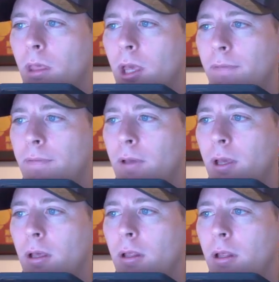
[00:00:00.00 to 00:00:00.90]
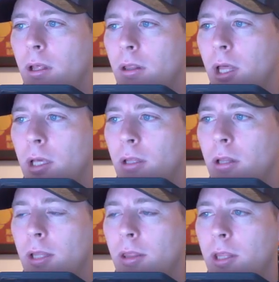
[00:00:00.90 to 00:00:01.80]
if
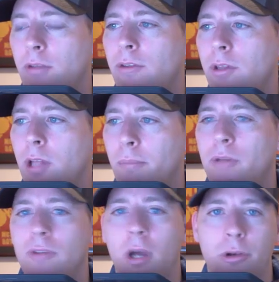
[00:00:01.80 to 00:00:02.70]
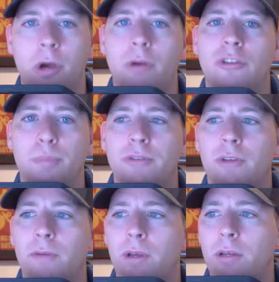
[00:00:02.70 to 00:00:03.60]
like these numbers are node
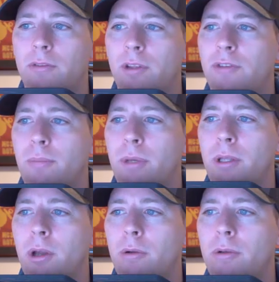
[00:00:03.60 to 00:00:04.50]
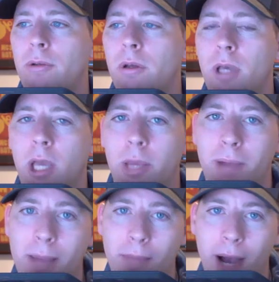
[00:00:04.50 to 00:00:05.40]
specific, because this could be node, in
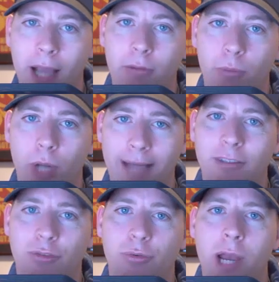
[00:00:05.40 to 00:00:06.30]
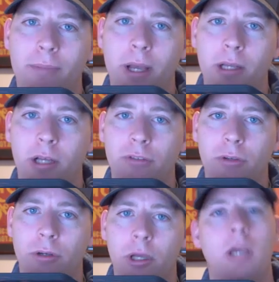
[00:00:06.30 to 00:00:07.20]
my mind, when I describe my
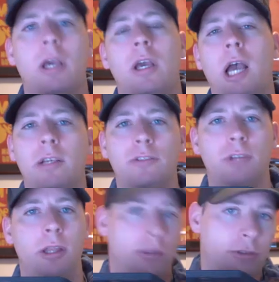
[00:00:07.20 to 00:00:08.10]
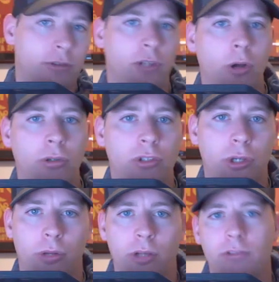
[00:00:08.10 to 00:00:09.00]
cluster, I could say this is node
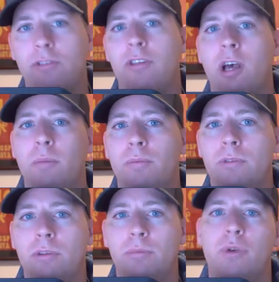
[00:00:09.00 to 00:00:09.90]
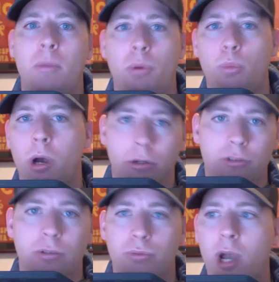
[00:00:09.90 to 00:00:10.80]
2, this is subscriber 1 or
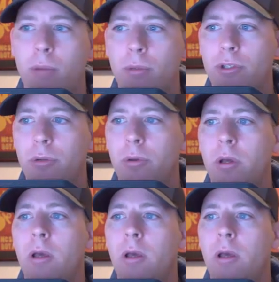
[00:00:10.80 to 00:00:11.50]
subscriber 2.